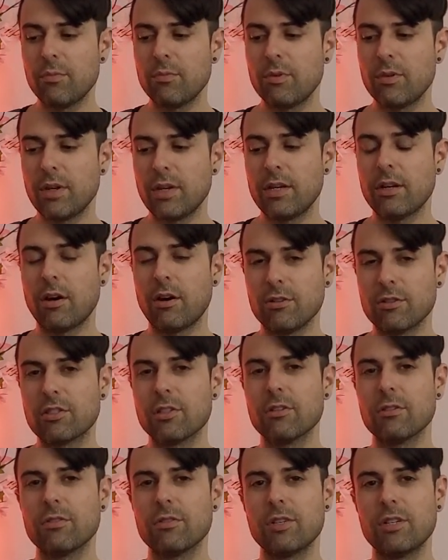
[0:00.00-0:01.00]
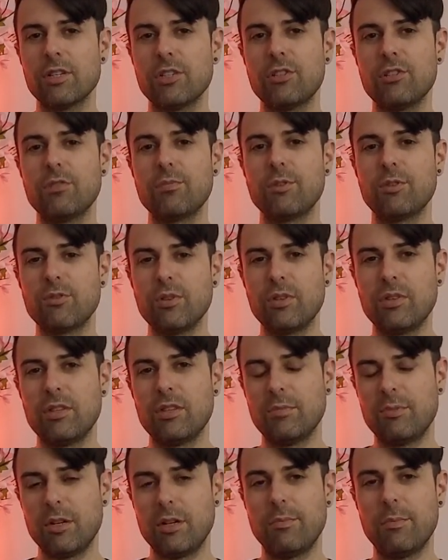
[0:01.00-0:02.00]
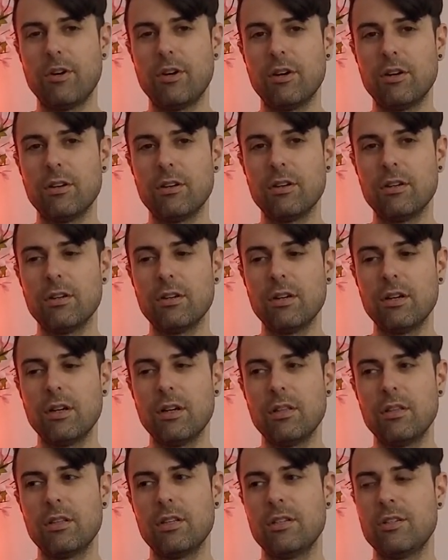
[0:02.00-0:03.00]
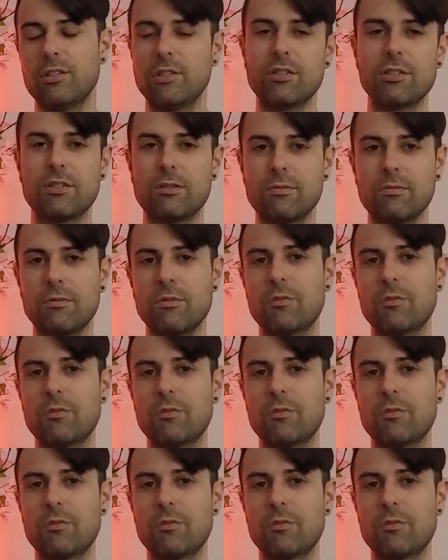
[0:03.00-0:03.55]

and also the issues between them and a partner, they just